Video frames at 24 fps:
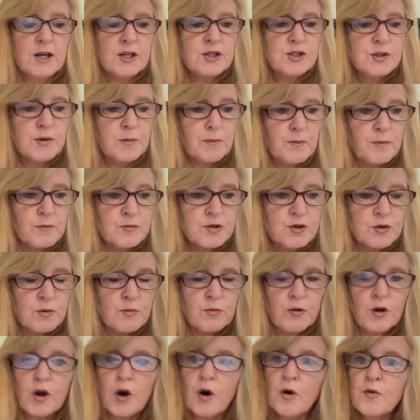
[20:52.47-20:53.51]
to
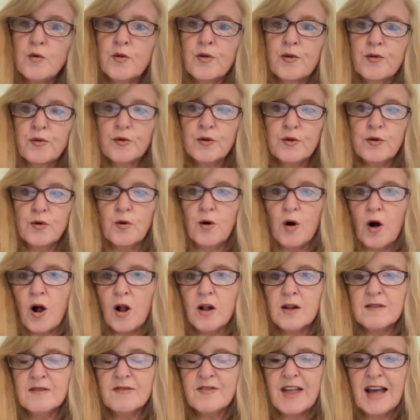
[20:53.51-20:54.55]
go through
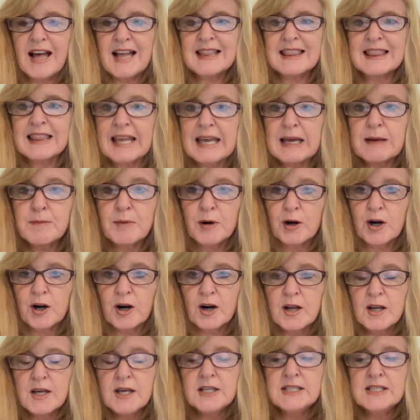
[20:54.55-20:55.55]
all of that labor